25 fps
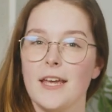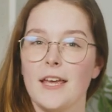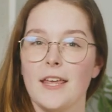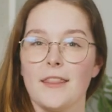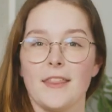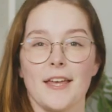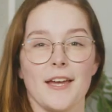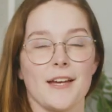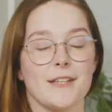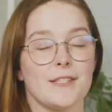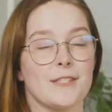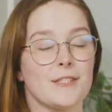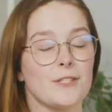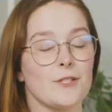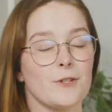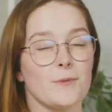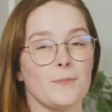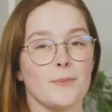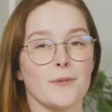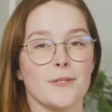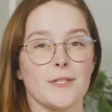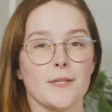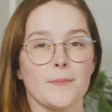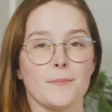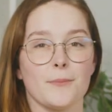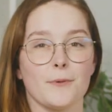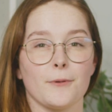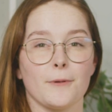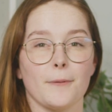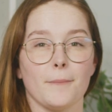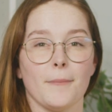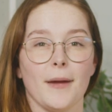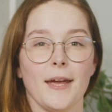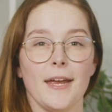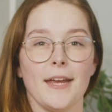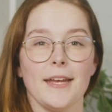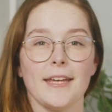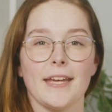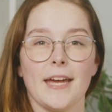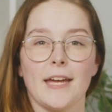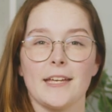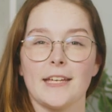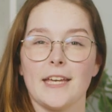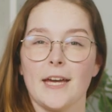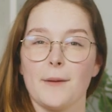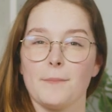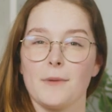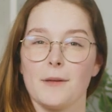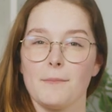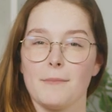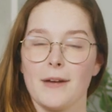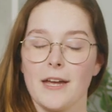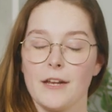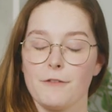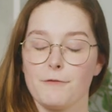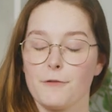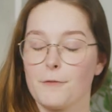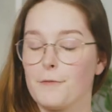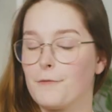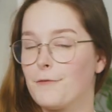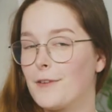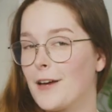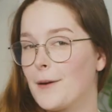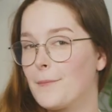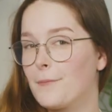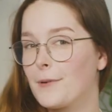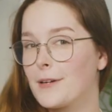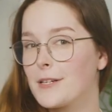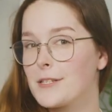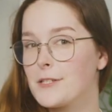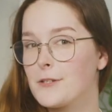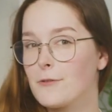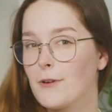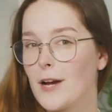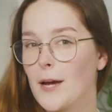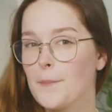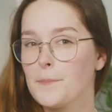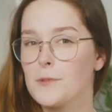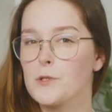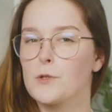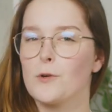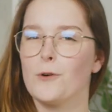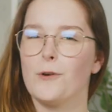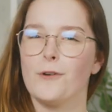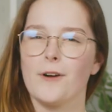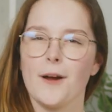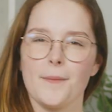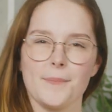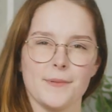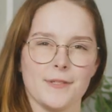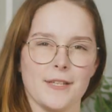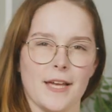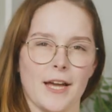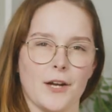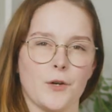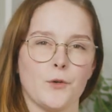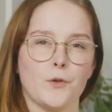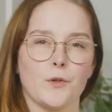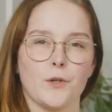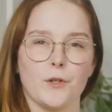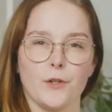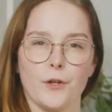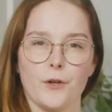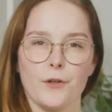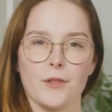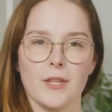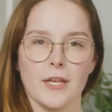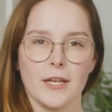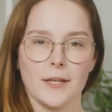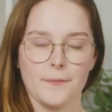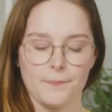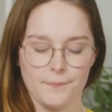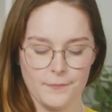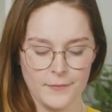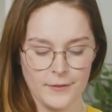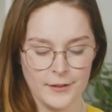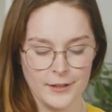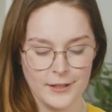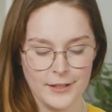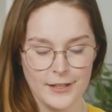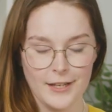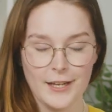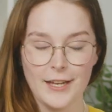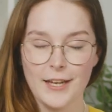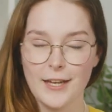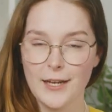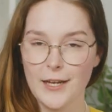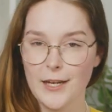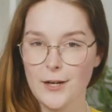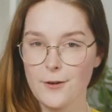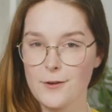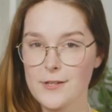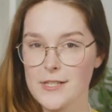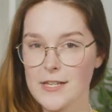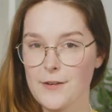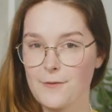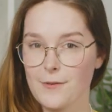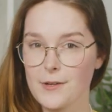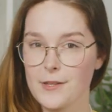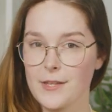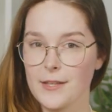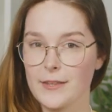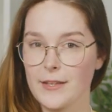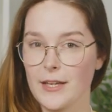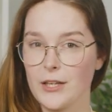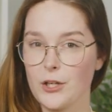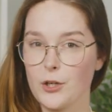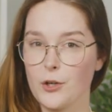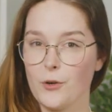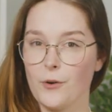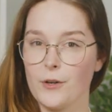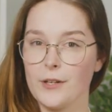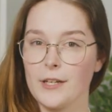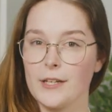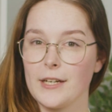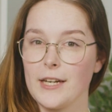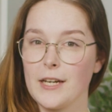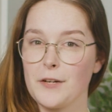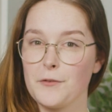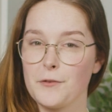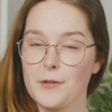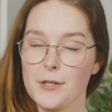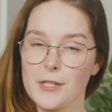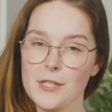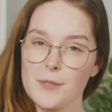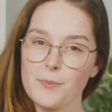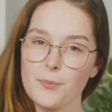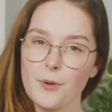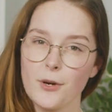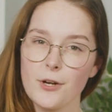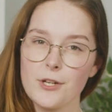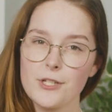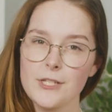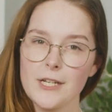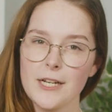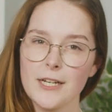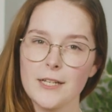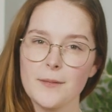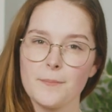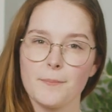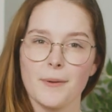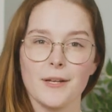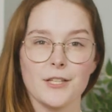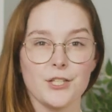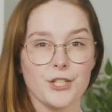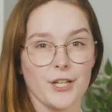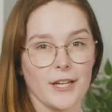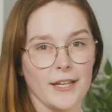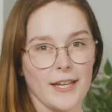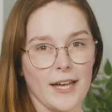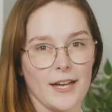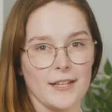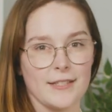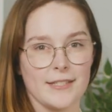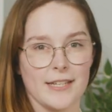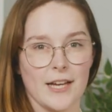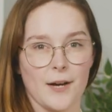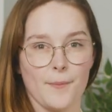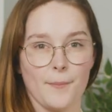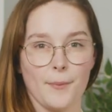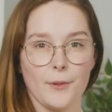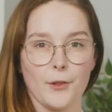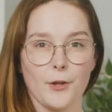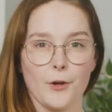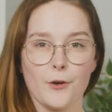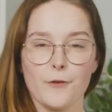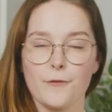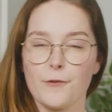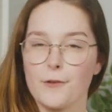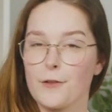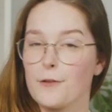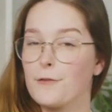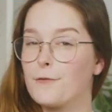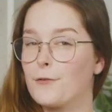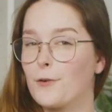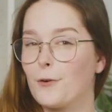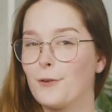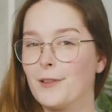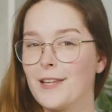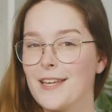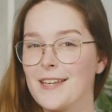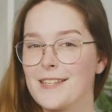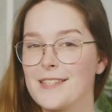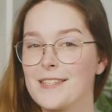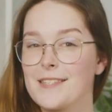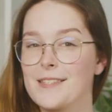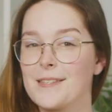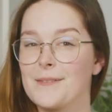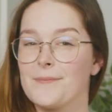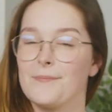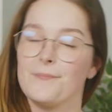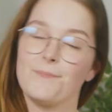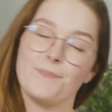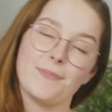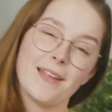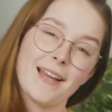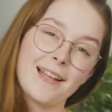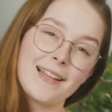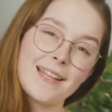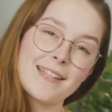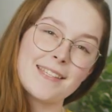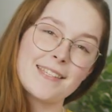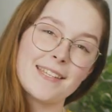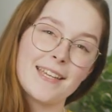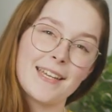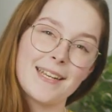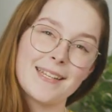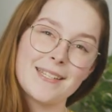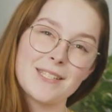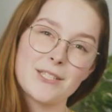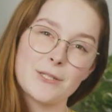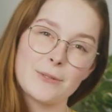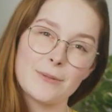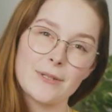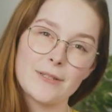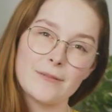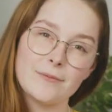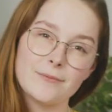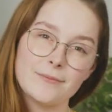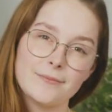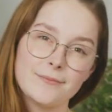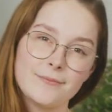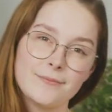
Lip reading: They are super simple to make and can be made from fabric scraps or upcycled clothing. Here is everything that you're going to need for this project, but check out down below for the full list. Now let's get into it.